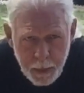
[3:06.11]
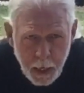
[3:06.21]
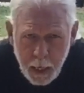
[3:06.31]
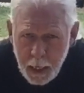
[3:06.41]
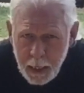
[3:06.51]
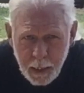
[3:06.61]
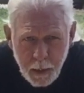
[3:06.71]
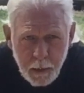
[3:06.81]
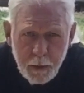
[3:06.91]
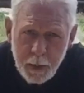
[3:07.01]
and
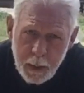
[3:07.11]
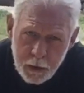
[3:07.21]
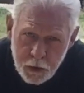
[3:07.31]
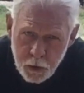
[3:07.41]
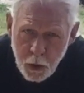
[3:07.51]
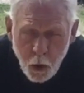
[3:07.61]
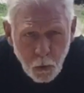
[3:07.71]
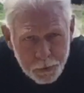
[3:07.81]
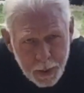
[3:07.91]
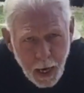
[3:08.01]
it should
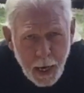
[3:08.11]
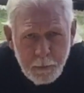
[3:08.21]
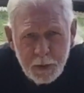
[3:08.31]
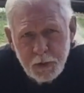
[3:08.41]
hold tight